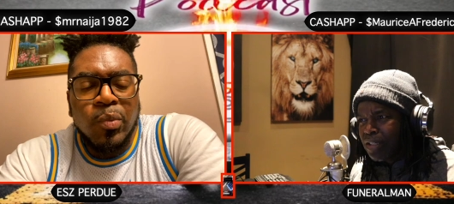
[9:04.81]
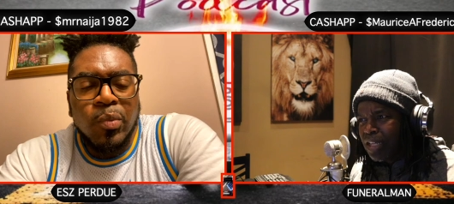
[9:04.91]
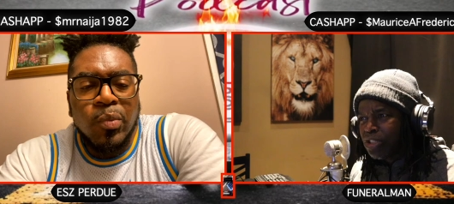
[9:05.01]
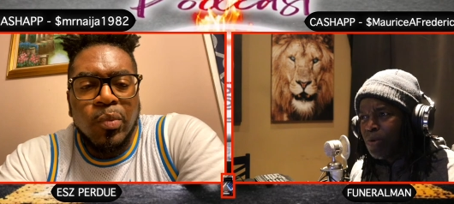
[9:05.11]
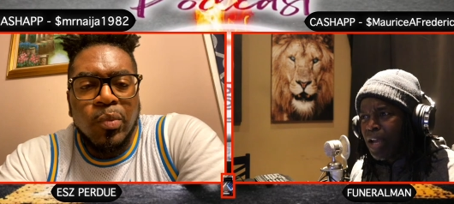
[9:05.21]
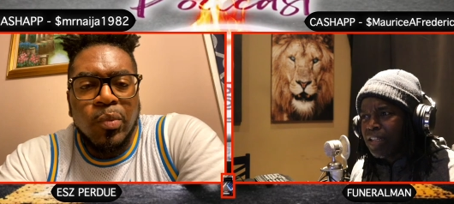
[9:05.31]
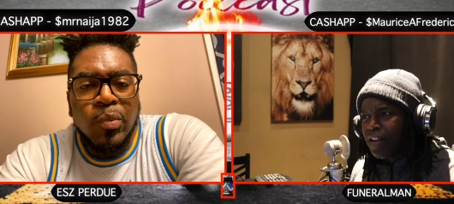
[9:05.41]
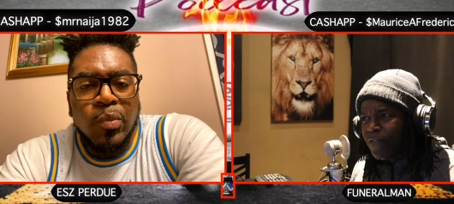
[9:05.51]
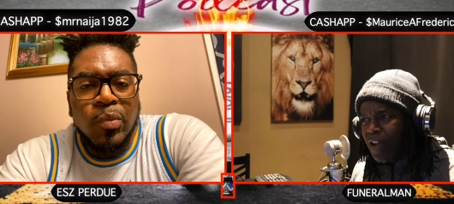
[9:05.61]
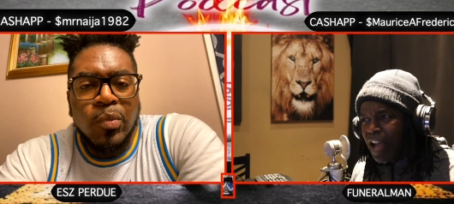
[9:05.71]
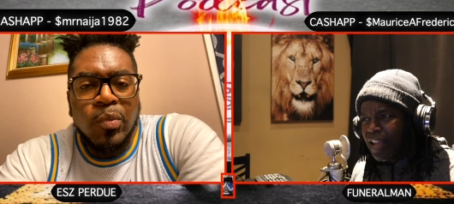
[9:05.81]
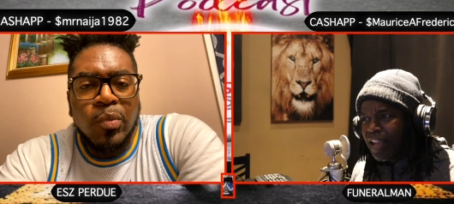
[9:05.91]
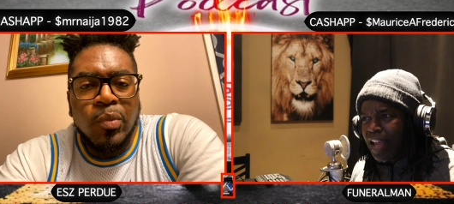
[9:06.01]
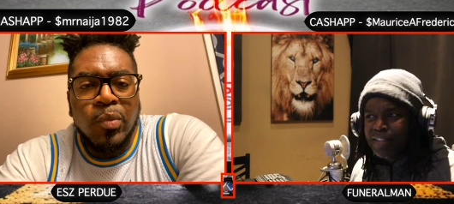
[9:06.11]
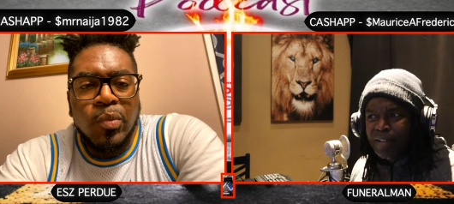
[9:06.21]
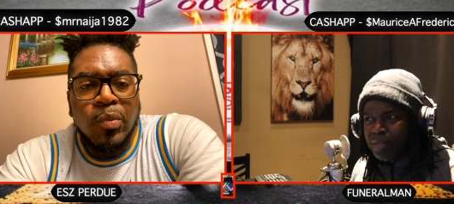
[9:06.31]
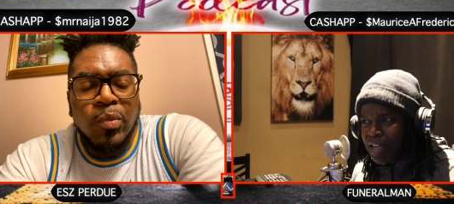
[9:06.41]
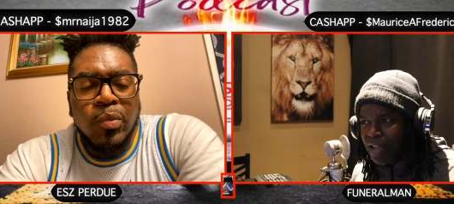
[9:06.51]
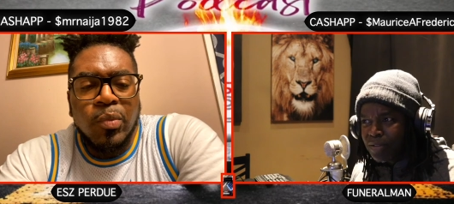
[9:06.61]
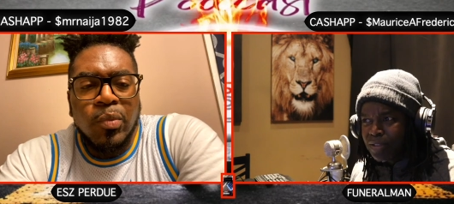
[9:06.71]
Speaker 1: that you identify as
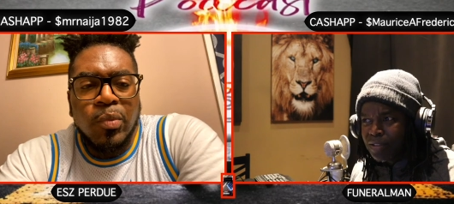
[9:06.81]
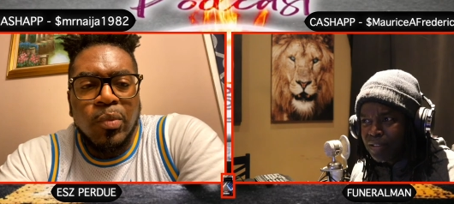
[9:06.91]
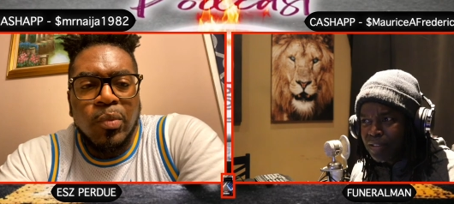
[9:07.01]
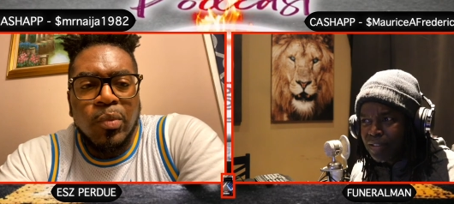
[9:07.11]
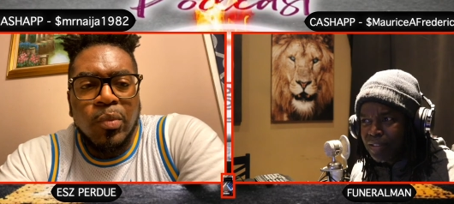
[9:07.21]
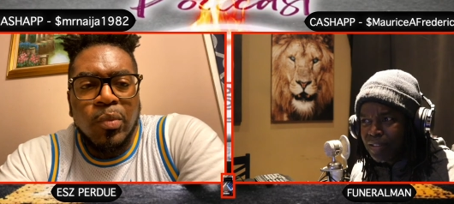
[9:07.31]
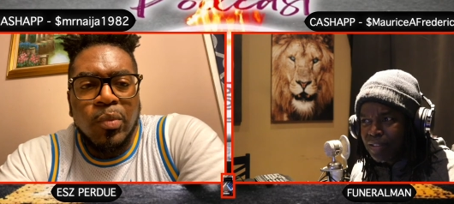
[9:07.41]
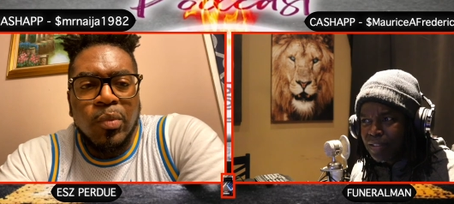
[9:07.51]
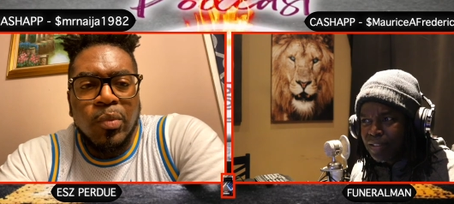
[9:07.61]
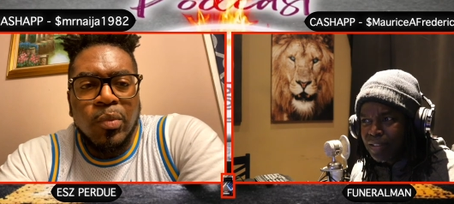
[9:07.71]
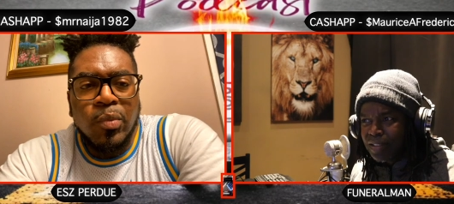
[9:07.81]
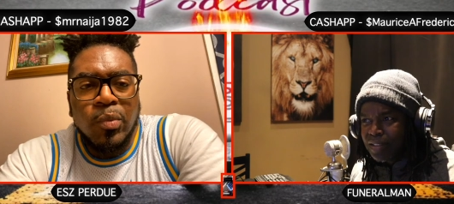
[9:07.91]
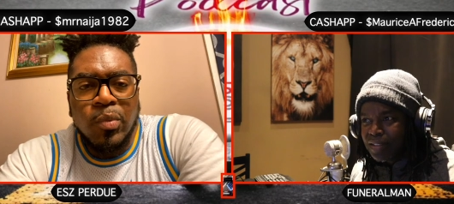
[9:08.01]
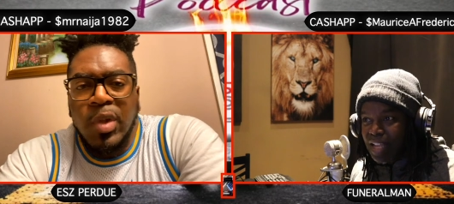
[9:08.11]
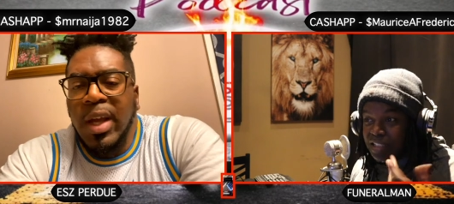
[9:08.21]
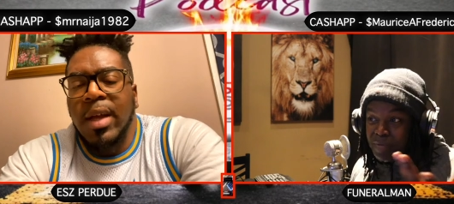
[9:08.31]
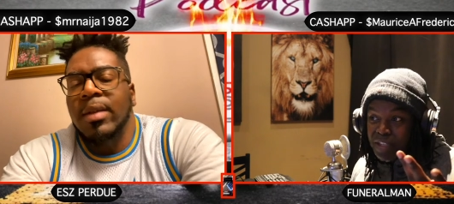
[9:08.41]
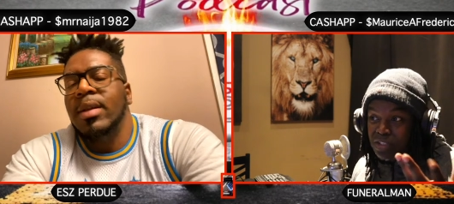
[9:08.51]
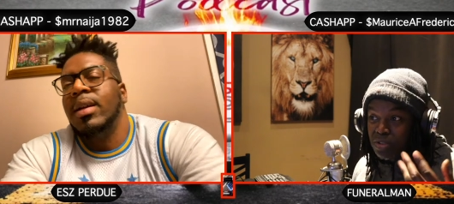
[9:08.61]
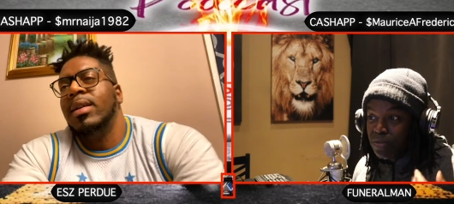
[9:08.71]
something else. Yeah,
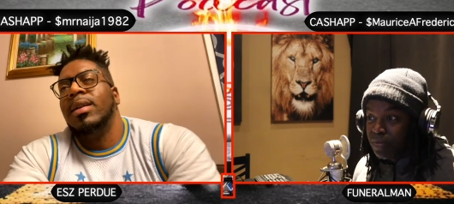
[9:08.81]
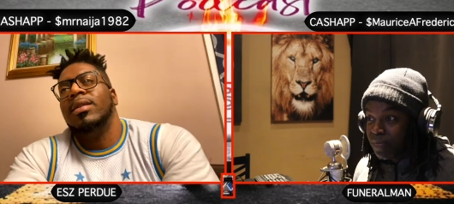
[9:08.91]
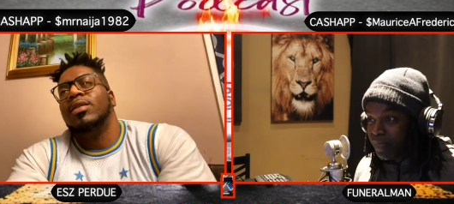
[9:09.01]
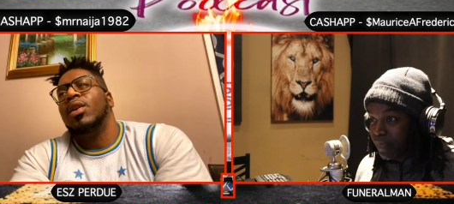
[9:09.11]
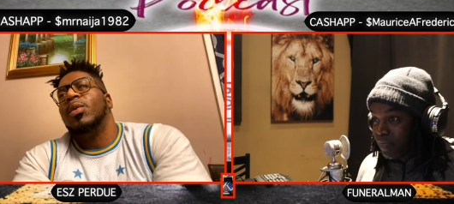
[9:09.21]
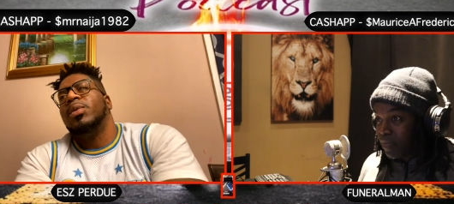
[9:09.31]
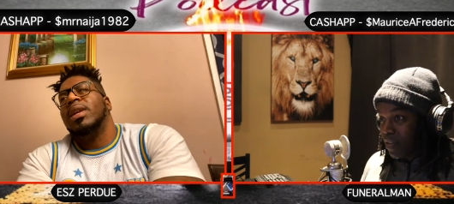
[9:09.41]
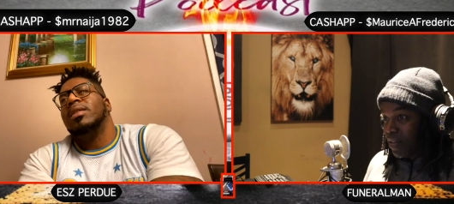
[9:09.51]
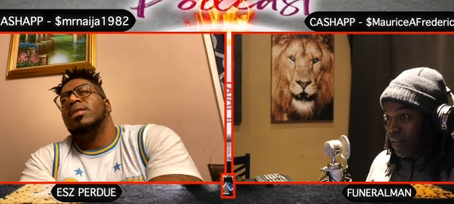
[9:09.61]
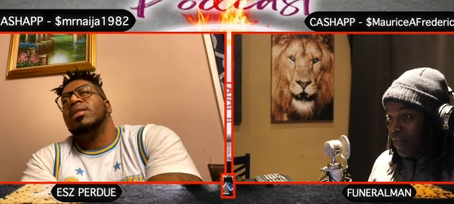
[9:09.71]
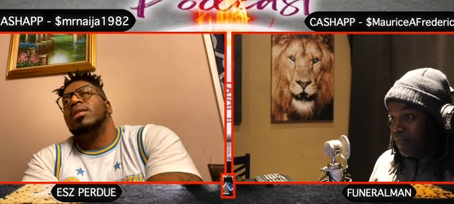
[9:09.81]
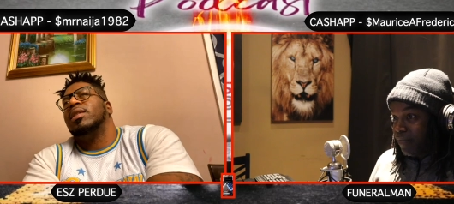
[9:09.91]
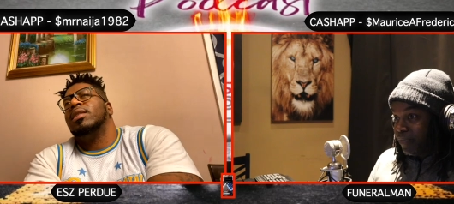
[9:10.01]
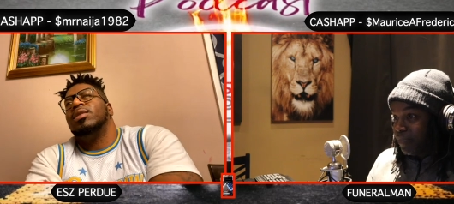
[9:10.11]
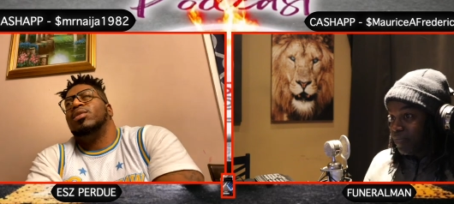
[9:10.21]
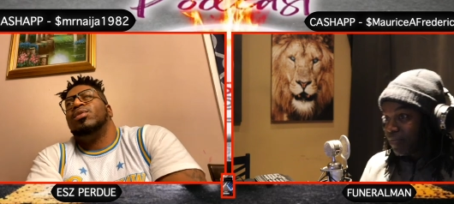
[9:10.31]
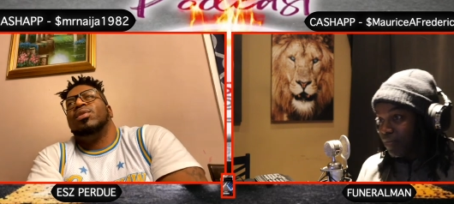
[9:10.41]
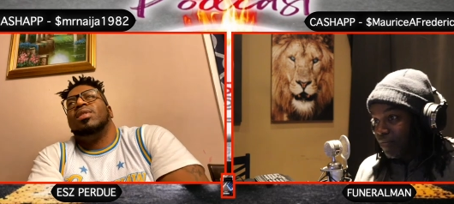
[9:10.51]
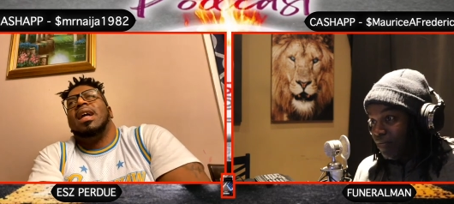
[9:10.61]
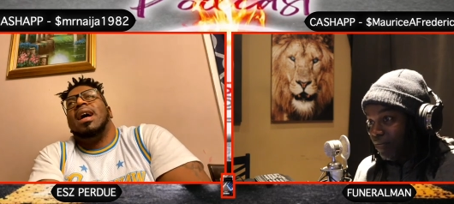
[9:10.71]
Speaker 2: there, there's no, there's,
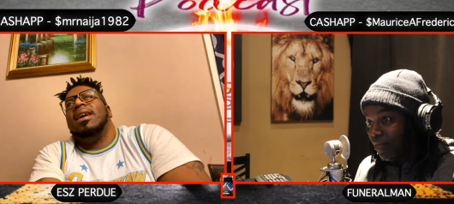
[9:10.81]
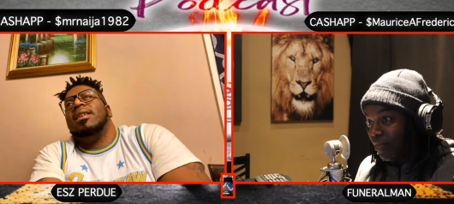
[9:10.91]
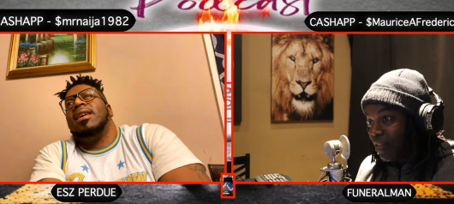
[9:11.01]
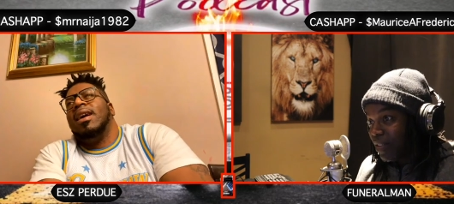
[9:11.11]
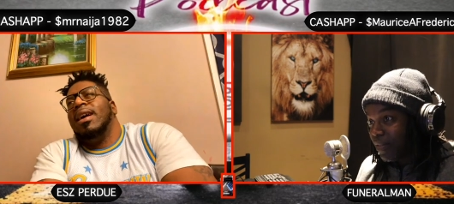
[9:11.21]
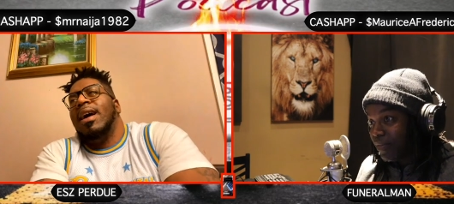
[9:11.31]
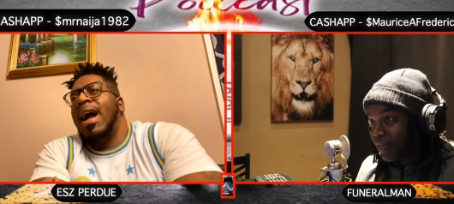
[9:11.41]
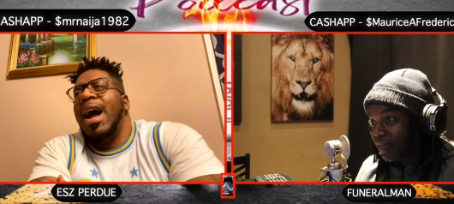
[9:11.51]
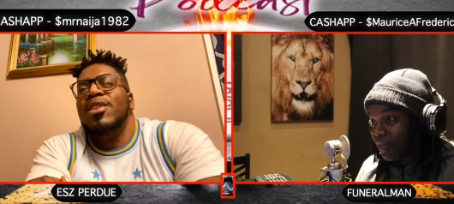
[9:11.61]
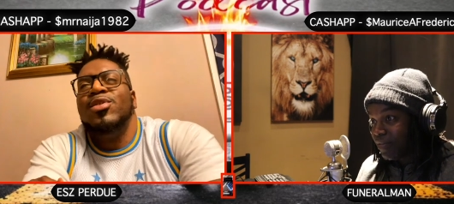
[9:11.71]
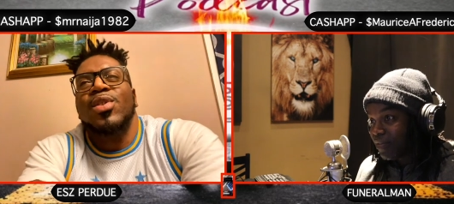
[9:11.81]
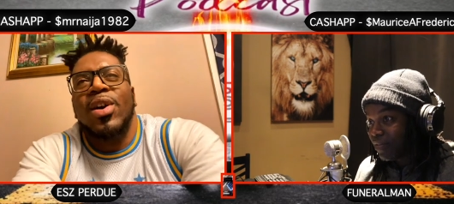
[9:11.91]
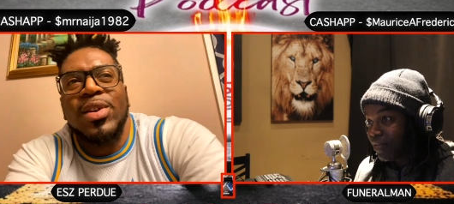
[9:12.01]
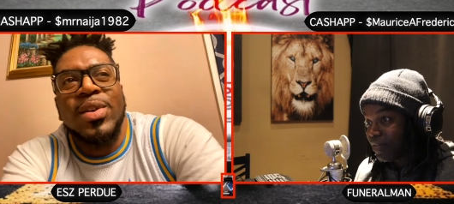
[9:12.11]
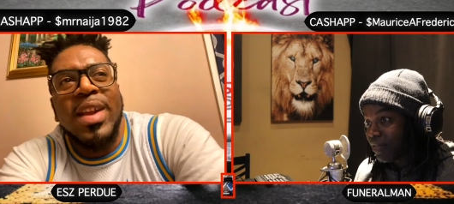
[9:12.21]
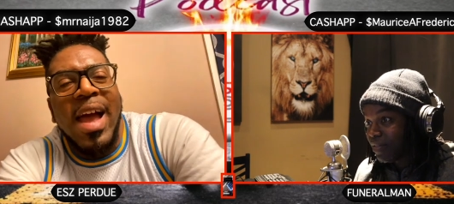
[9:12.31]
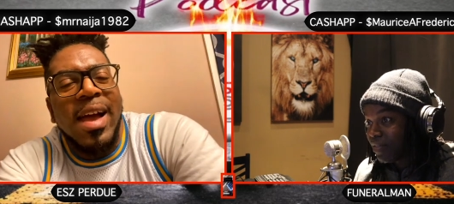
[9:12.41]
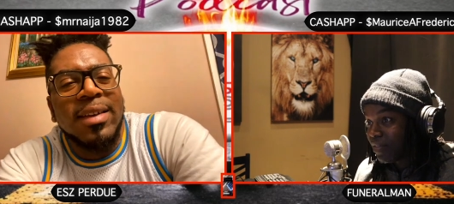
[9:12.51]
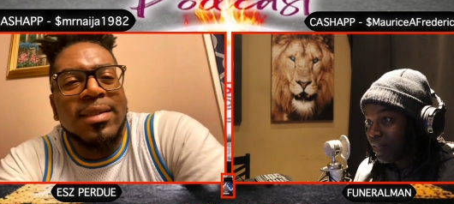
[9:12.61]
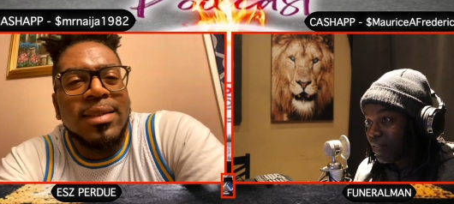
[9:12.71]
you're not, how are you going to know
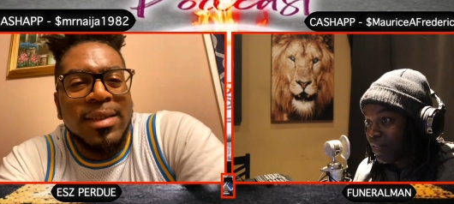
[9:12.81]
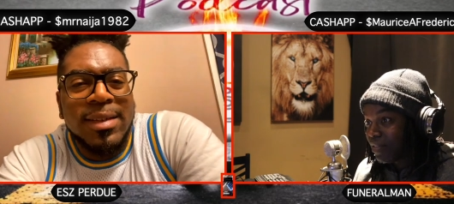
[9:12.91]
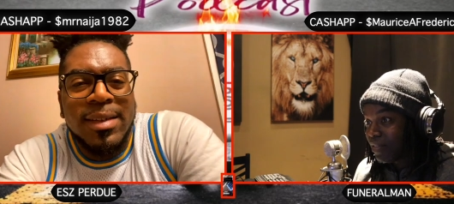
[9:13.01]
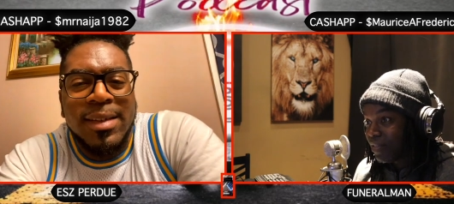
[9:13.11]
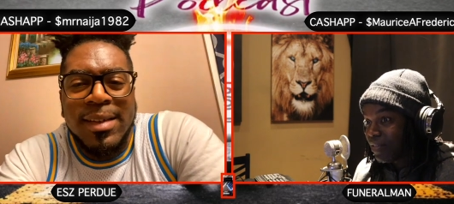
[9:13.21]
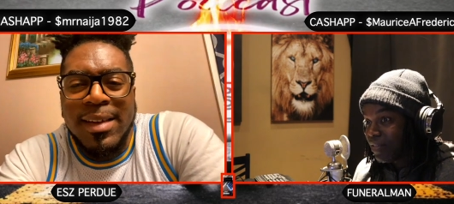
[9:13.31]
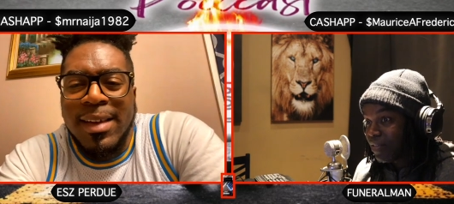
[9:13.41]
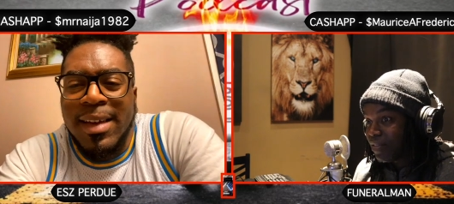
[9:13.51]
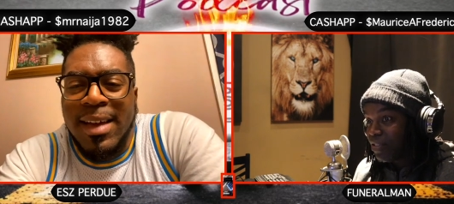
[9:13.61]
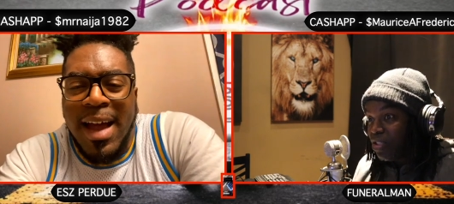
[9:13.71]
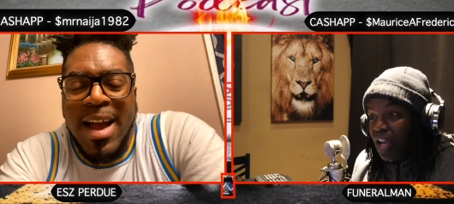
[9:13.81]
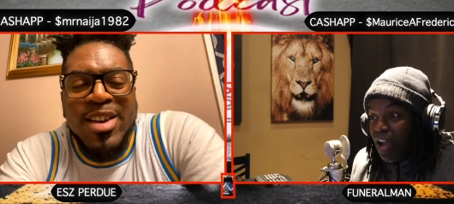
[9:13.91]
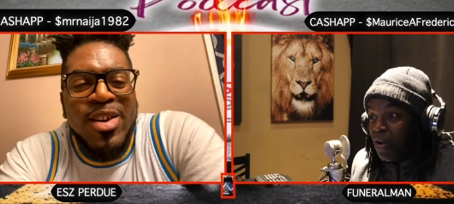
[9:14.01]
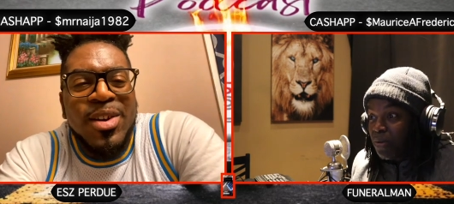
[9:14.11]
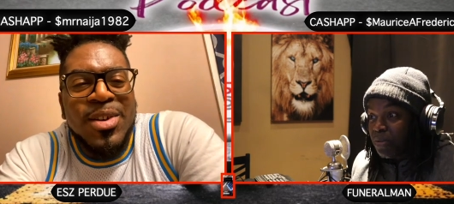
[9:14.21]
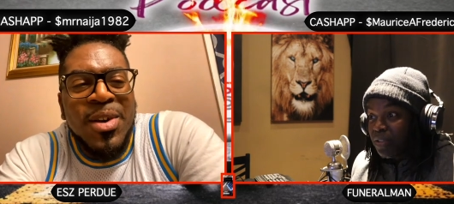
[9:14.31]
that? You how
Speaker 1: don't you